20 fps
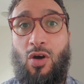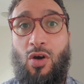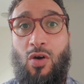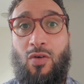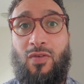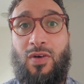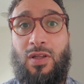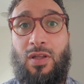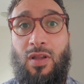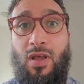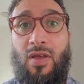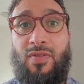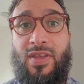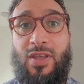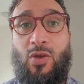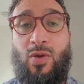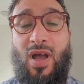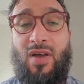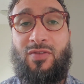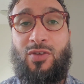of Allah
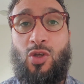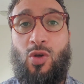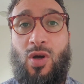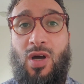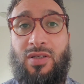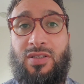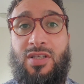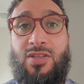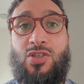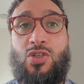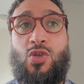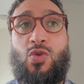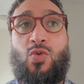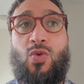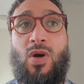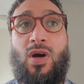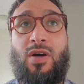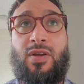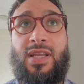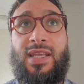that you have in your heart as
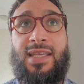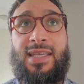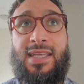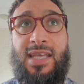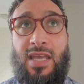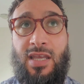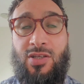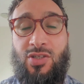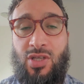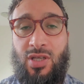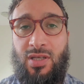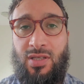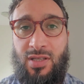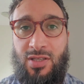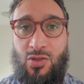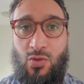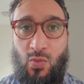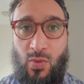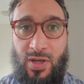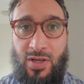you are engaging in
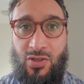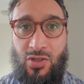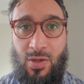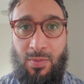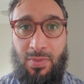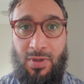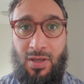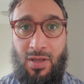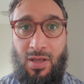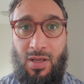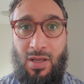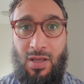His worship.